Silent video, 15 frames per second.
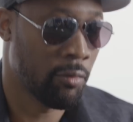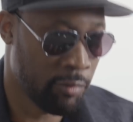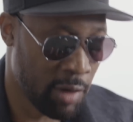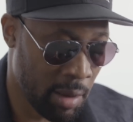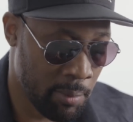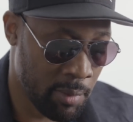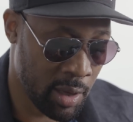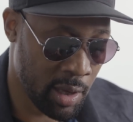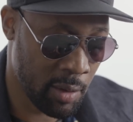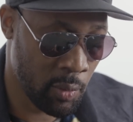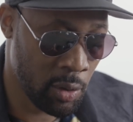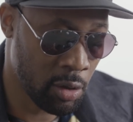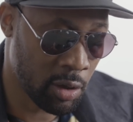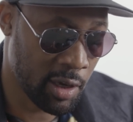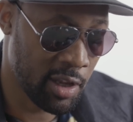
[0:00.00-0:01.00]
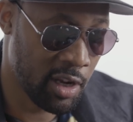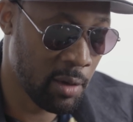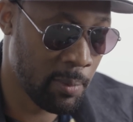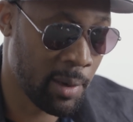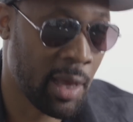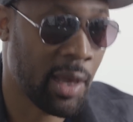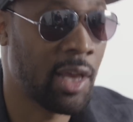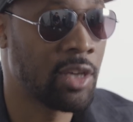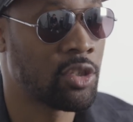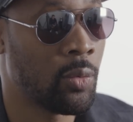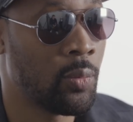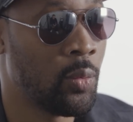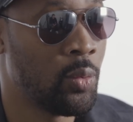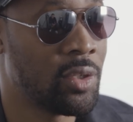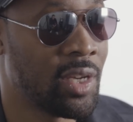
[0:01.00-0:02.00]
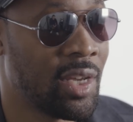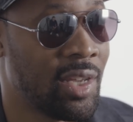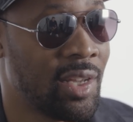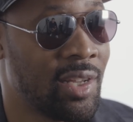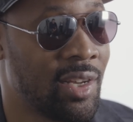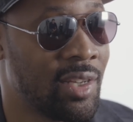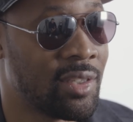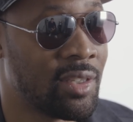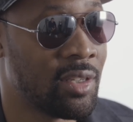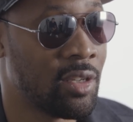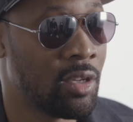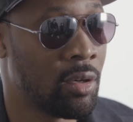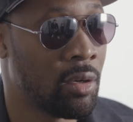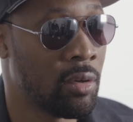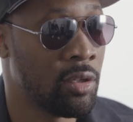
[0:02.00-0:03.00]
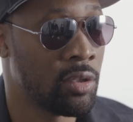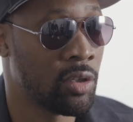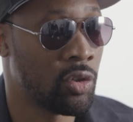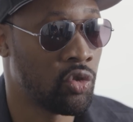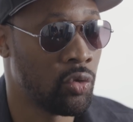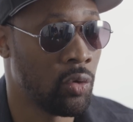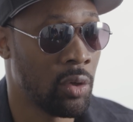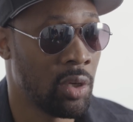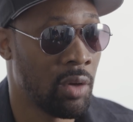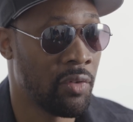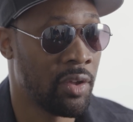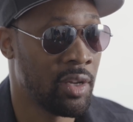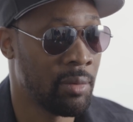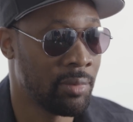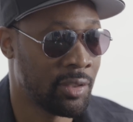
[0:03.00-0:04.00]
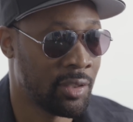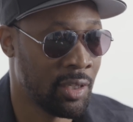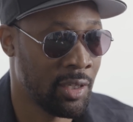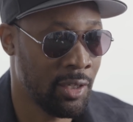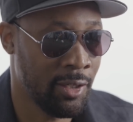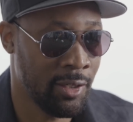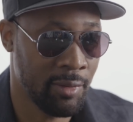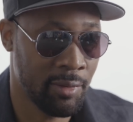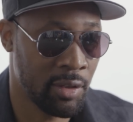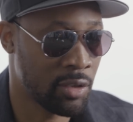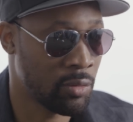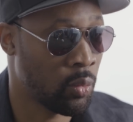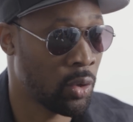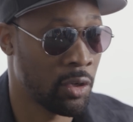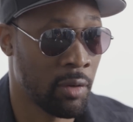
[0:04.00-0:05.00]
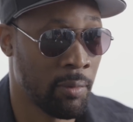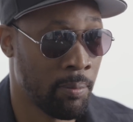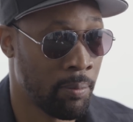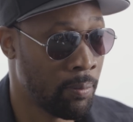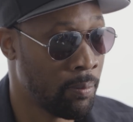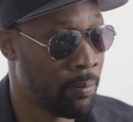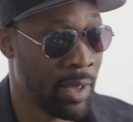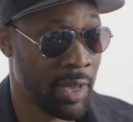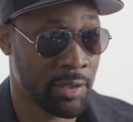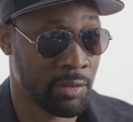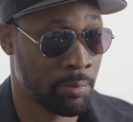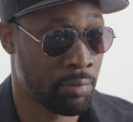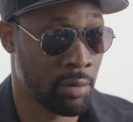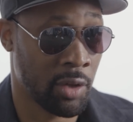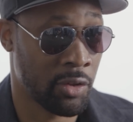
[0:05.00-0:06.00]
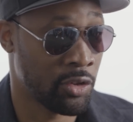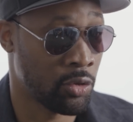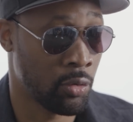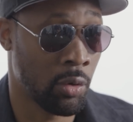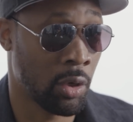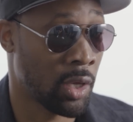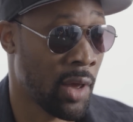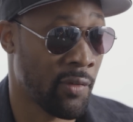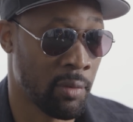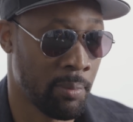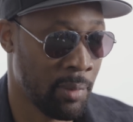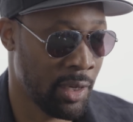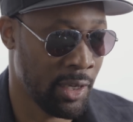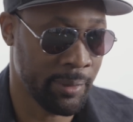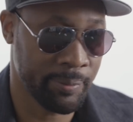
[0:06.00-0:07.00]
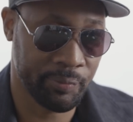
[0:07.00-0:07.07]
Redman, we look at him like as a Wu-Tang cousin, you know? He's a true and living MC, one of the best brothers you're gonna ever meet.